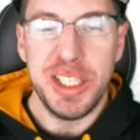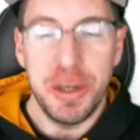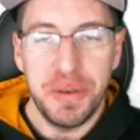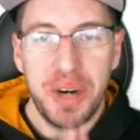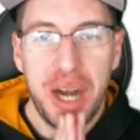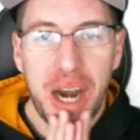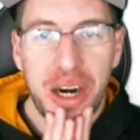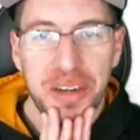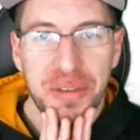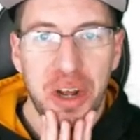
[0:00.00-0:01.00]
So for
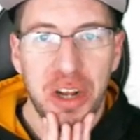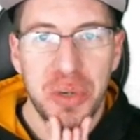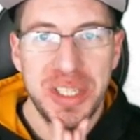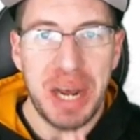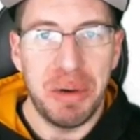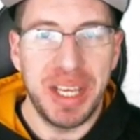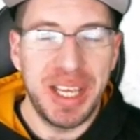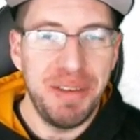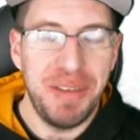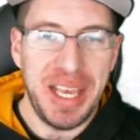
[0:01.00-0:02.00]
Art of Conquest, I wanna
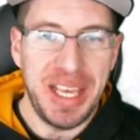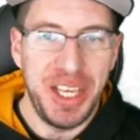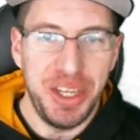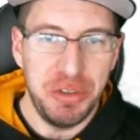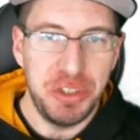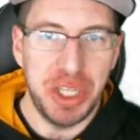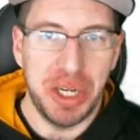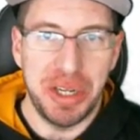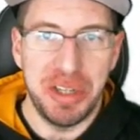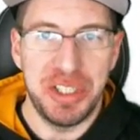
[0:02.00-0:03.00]
give a huge
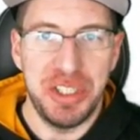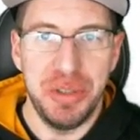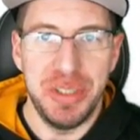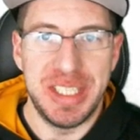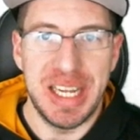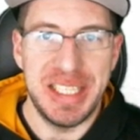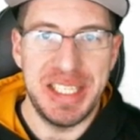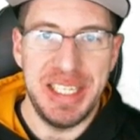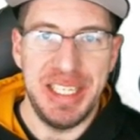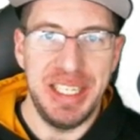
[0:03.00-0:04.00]
shout out to
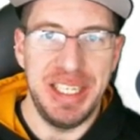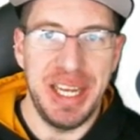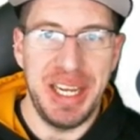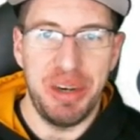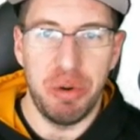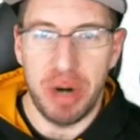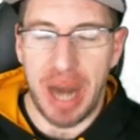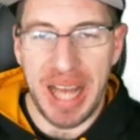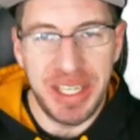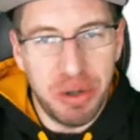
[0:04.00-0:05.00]
Zesty
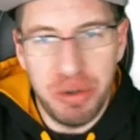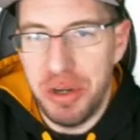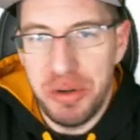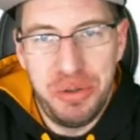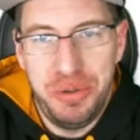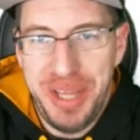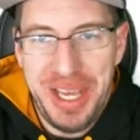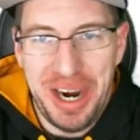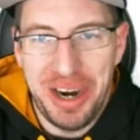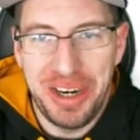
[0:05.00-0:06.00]
Nightcore. I don't know who
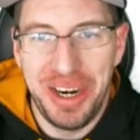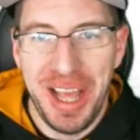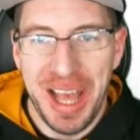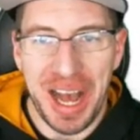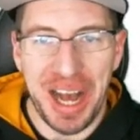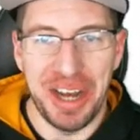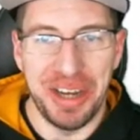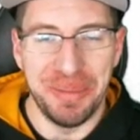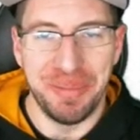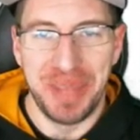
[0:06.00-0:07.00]
they are.
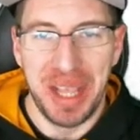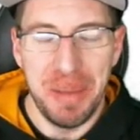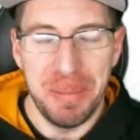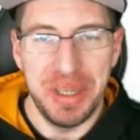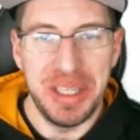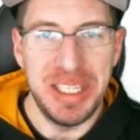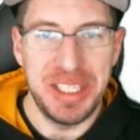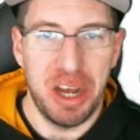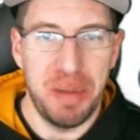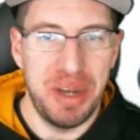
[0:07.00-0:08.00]
Um, But
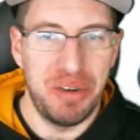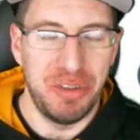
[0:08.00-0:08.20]
this comment